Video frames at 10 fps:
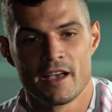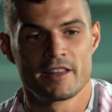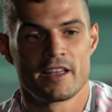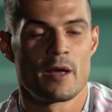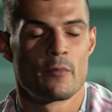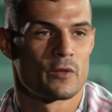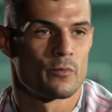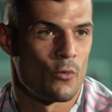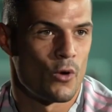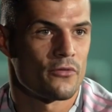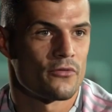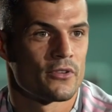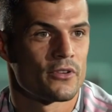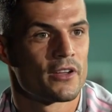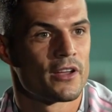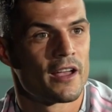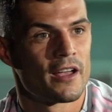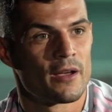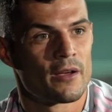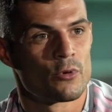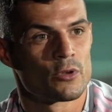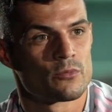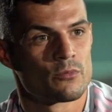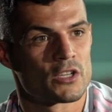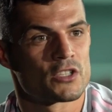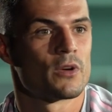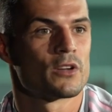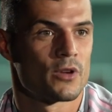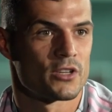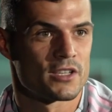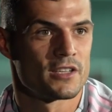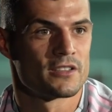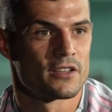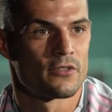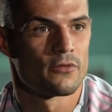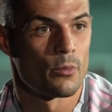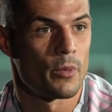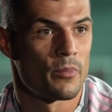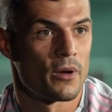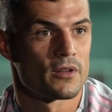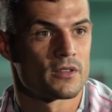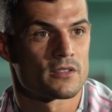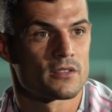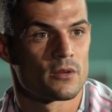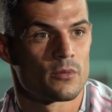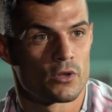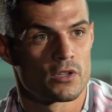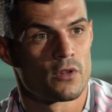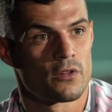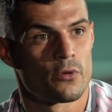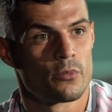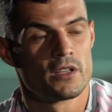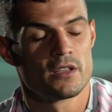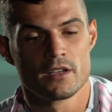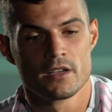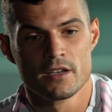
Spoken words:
And then I met my wife. It was much, much, much easier for my parents, but as well for me.